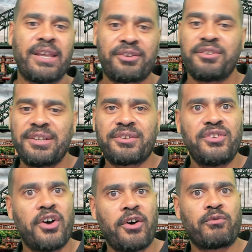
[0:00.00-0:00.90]
Because it's
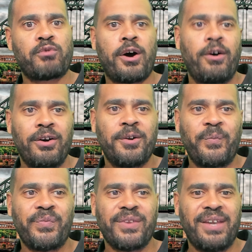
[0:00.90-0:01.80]
not wrong
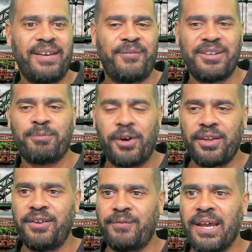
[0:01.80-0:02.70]
if it's what
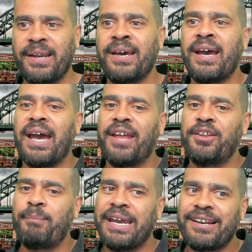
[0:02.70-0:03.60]
you've liked. And the
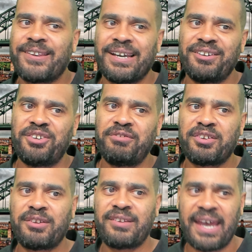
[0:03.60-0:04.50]
main thing is
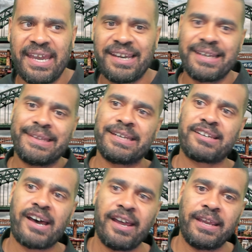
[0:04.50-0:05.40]
you've taken the
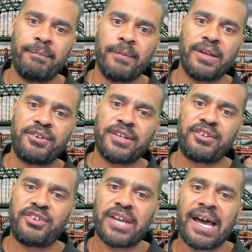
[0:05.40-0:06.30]
time to
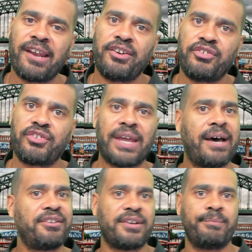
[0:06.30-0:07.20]
challenge that
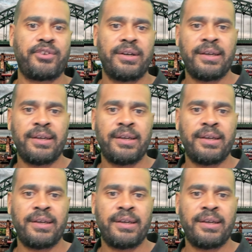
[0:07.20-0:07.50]
assumption.